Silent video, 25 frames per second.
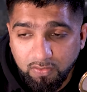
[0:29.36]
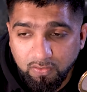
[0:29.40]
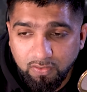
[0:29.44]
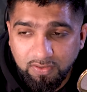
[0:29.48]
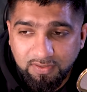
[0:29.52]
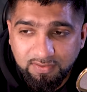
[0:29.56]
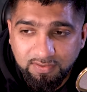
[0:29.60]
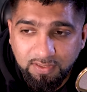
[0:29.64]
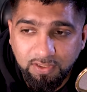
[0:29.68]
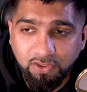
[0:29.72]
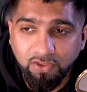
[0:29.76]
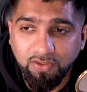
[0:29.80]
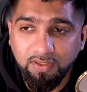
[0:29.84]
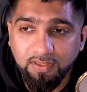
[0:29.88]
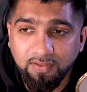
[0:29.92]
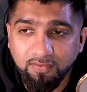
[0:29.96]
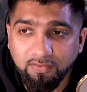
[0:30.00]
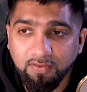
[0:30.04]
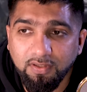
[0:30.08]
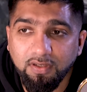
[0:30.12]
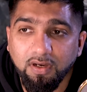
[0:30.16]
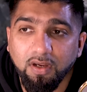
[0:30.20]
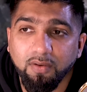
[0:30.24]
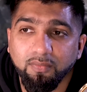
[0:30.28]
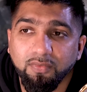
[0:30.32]
So essentially,
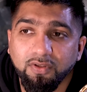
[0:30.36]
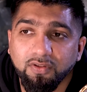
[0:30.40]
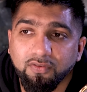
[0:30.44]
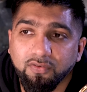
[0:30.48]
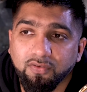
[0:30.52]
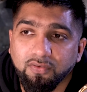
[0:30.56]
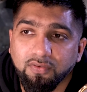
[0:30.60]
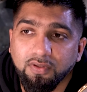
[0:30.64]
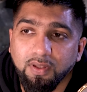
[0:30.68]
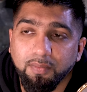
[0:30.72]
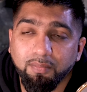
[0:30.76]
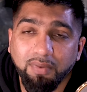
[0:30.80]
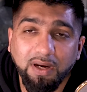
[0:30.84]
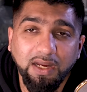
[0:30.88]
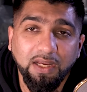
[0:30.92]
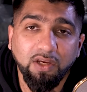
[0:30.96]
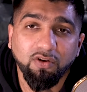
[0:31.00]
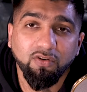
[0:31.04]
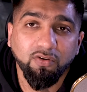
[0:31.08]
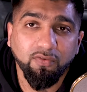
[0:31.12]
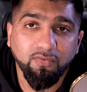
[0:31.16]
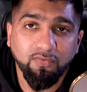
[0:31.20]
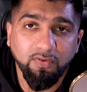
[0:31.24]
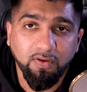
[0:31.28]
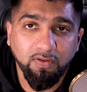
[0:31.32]
seerah means the
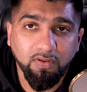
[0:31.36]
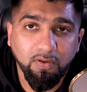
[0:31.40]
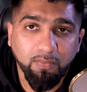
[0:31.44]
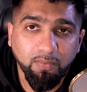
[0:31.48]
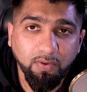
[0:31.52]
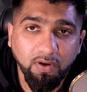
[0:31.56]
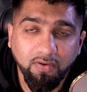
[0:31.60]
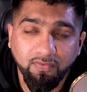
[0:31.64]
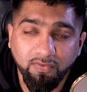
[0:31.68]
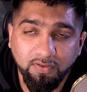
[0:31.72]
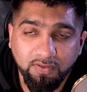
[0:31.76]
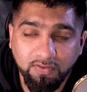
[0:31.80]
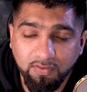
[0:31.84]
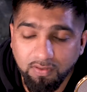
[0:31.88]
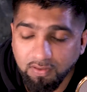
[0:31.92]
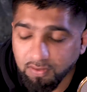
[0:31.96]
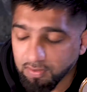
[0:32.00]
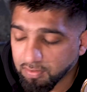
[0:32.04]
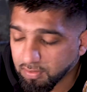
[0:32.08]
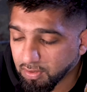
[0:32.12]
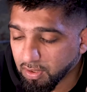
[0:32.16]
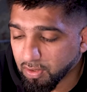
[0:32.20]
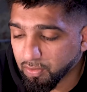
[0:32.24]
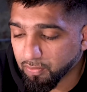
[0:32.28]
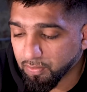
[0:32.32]
biography of the Prophet
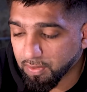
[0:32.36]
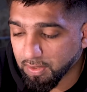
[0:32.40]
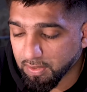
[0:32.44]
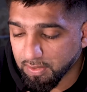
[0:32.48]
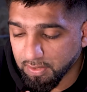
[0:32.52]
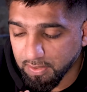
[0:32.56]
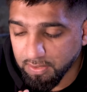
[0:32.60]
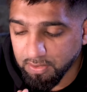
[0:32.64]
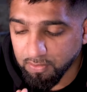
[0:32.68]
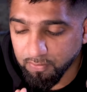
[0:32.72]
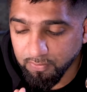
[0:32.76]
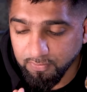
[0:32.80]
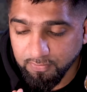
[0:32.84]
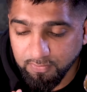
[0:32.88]
sallallahu alaihi